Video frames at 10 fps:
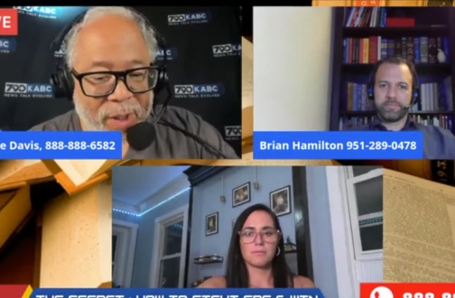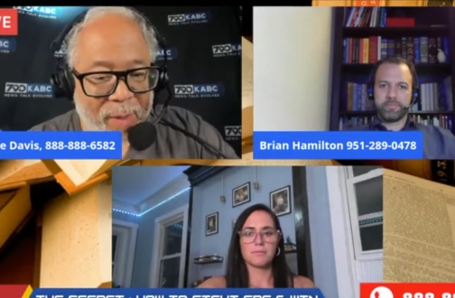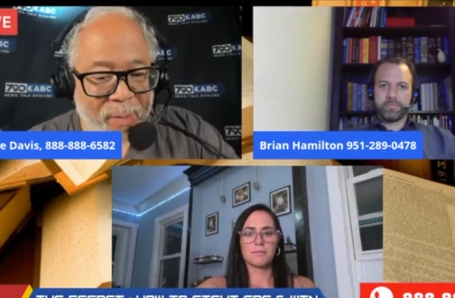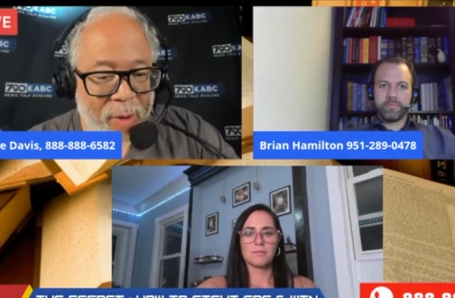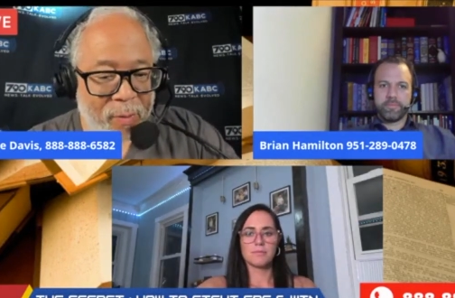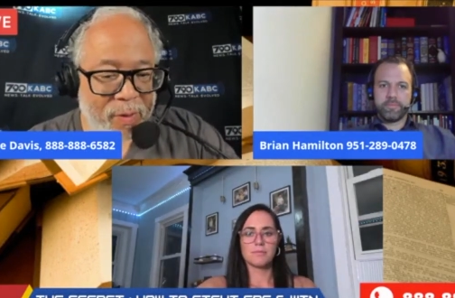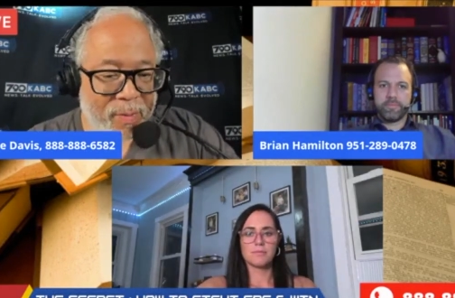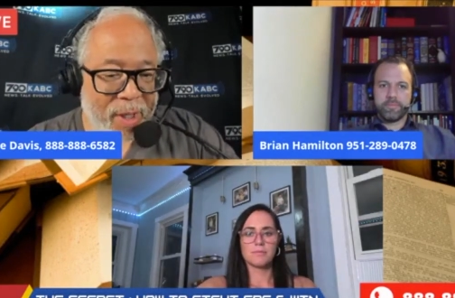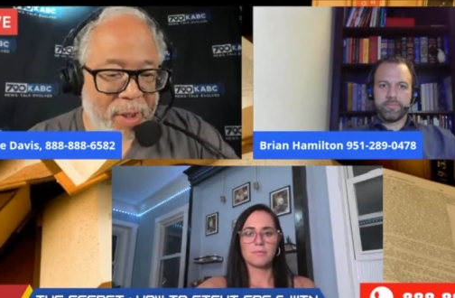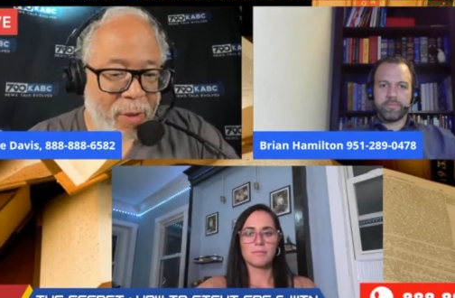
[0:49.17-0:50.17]
Speaker 1: I'm on with
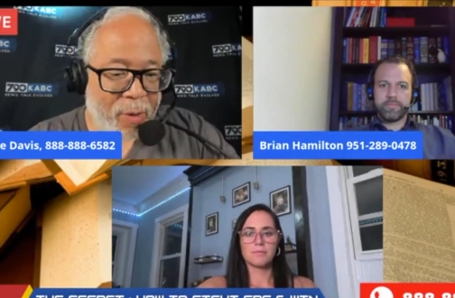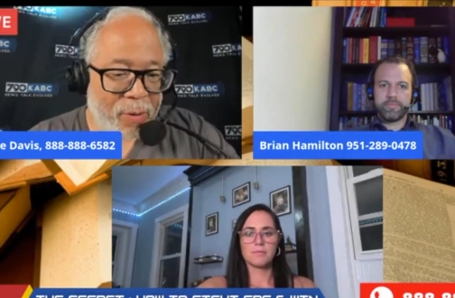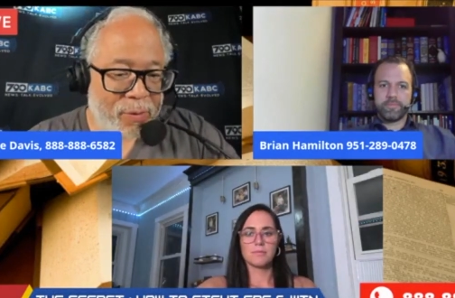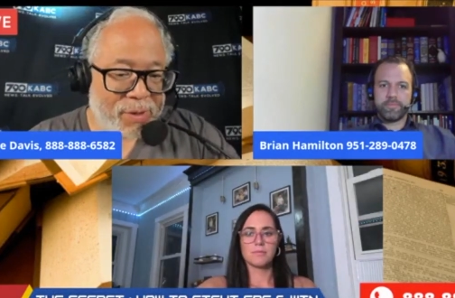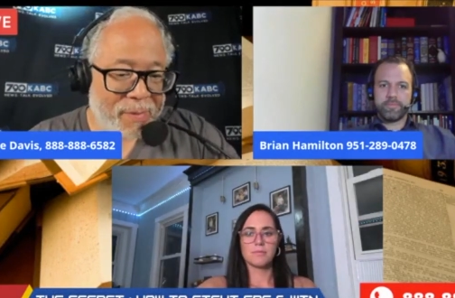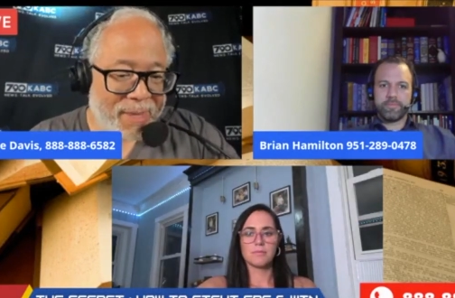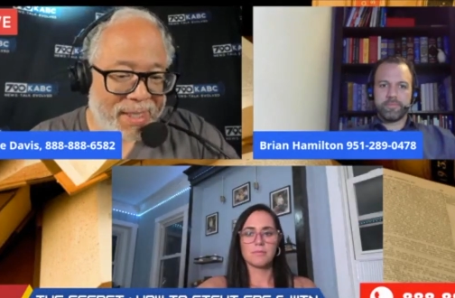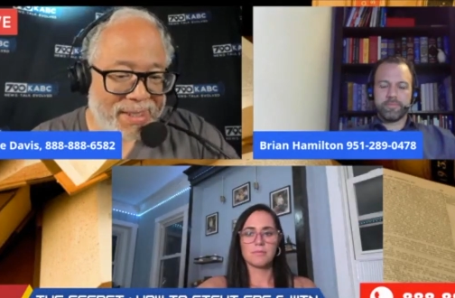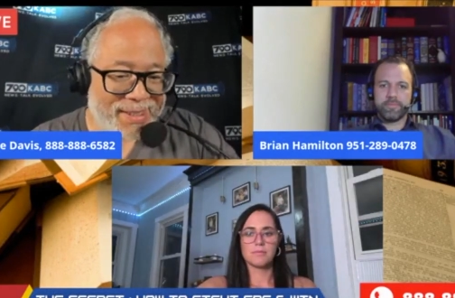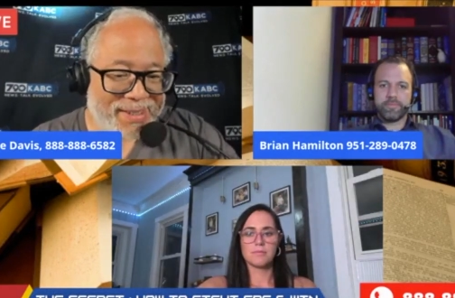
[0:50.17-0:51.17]
my co hosts,
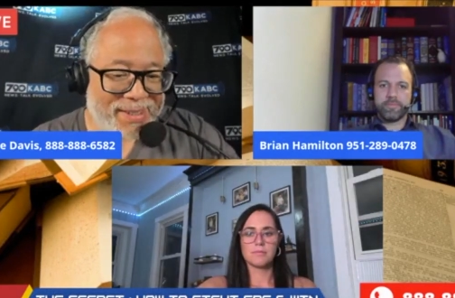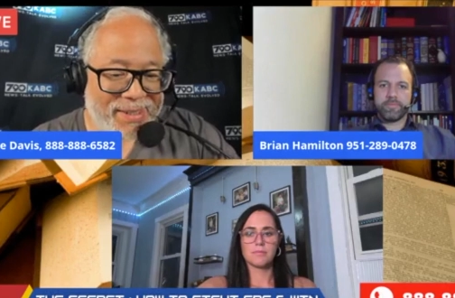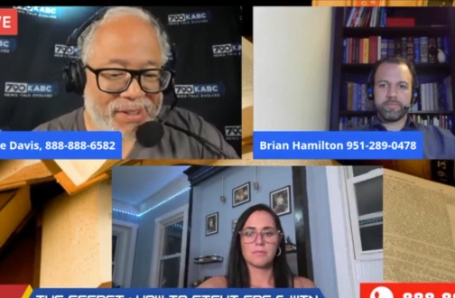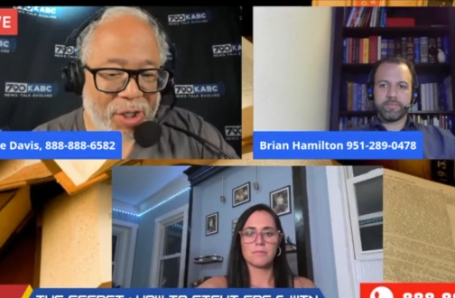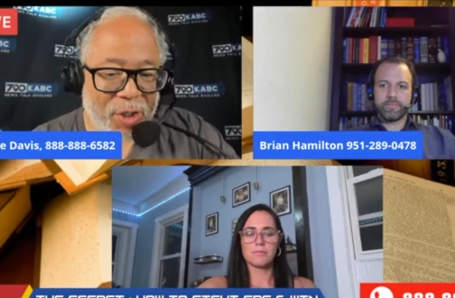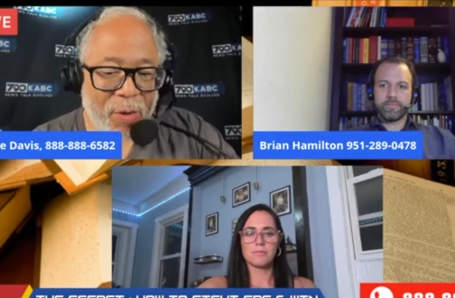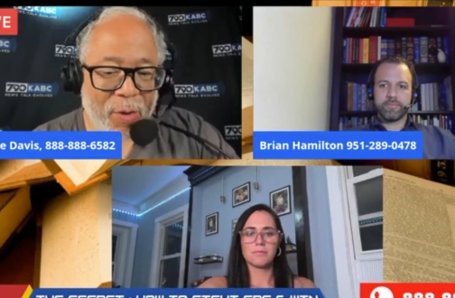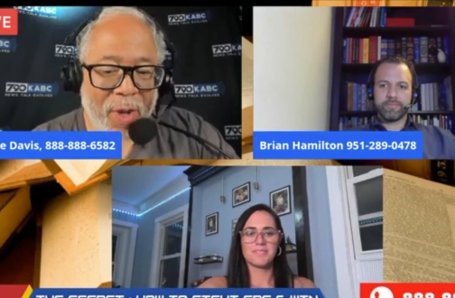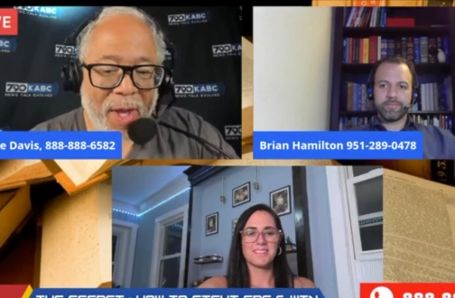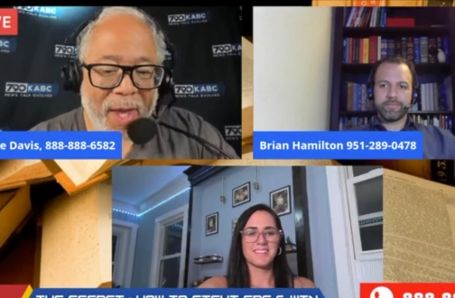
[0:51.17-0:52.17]
Amanda
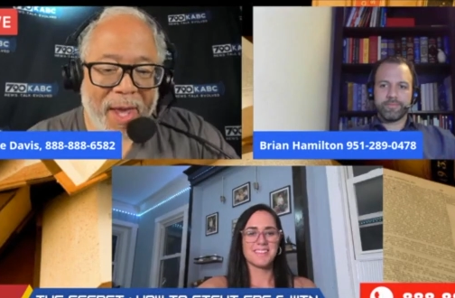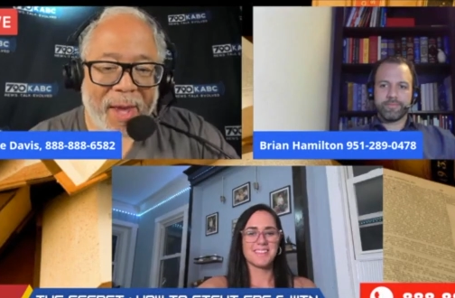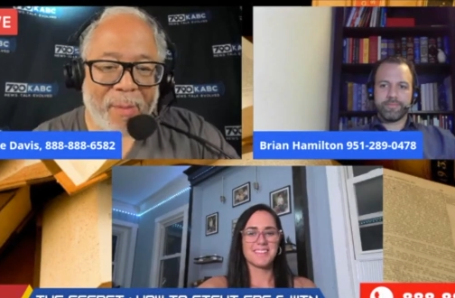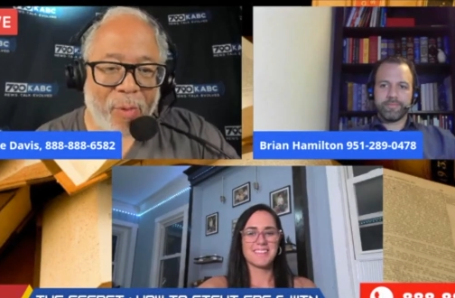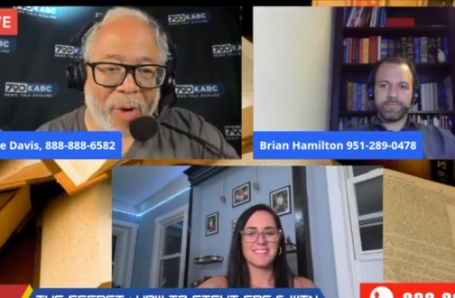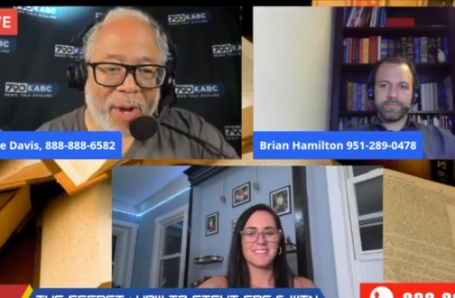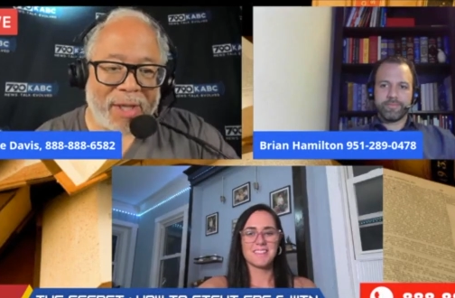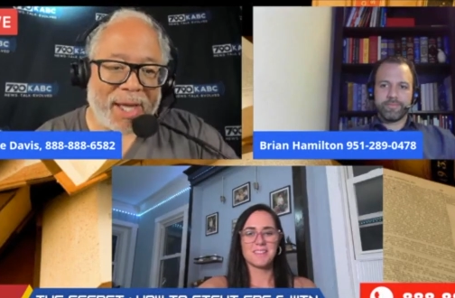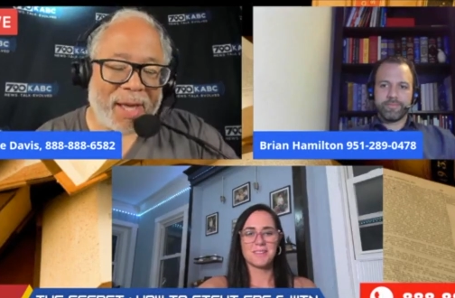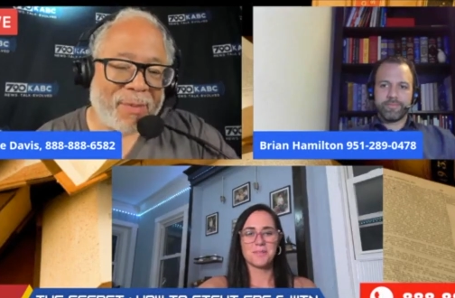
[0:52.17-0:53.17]
Cisco and Brian
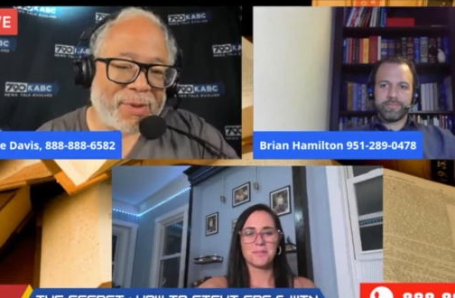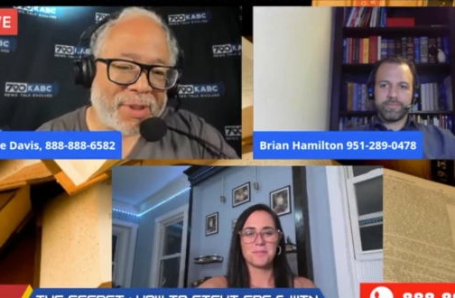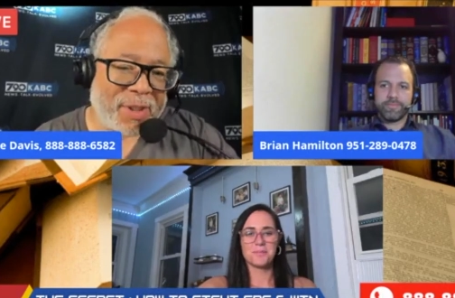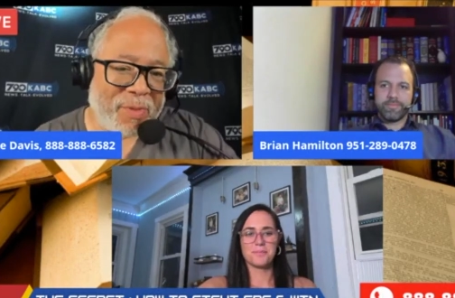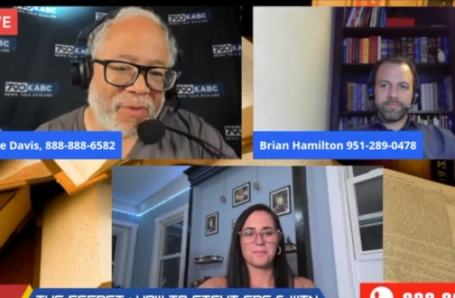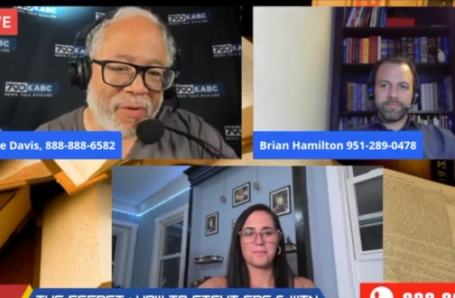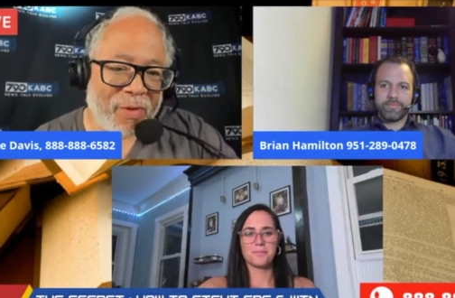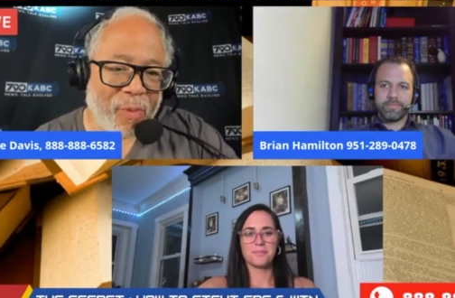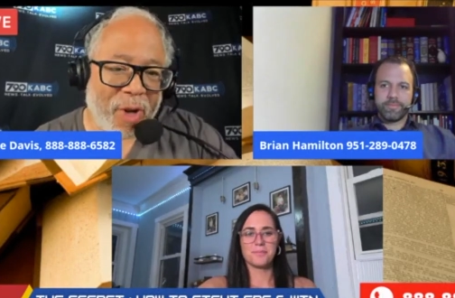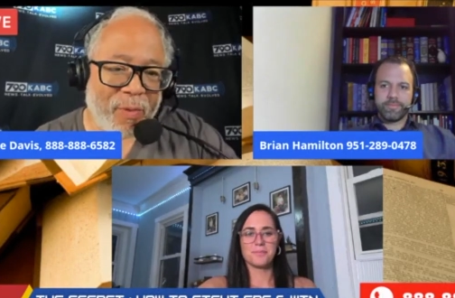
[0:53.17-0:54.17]
Hamilton. And before the
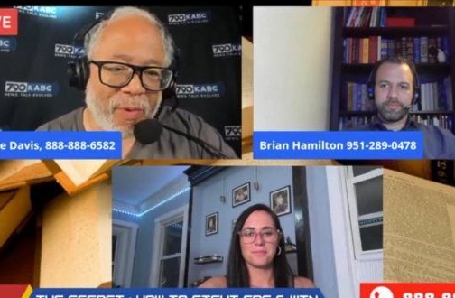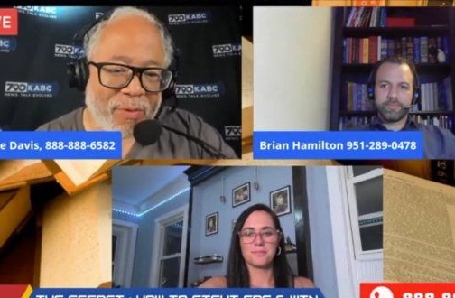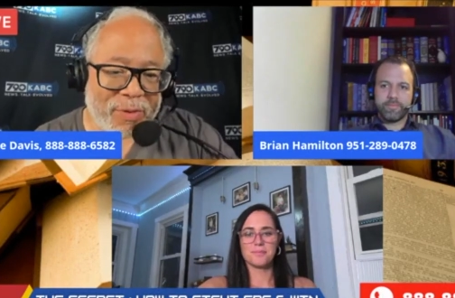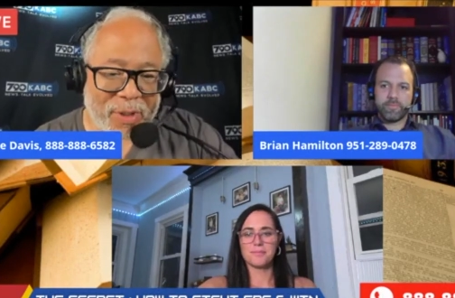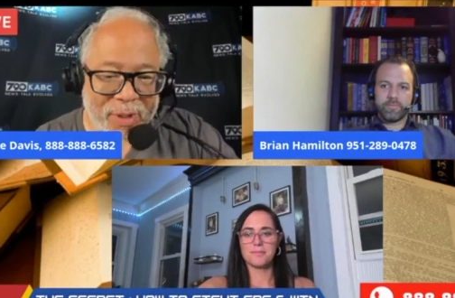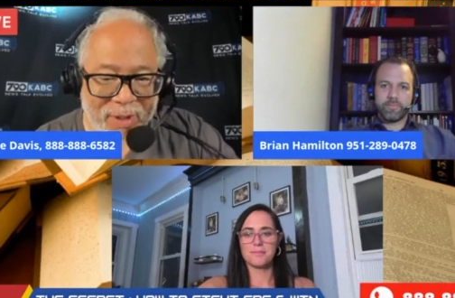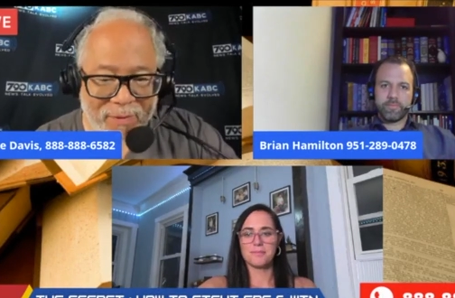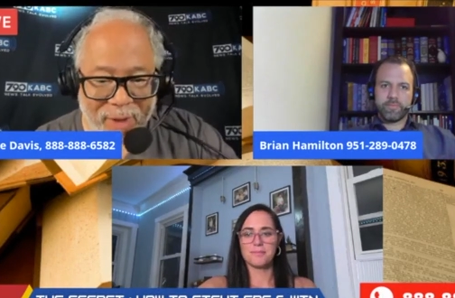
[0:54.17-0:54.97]
break, we were talking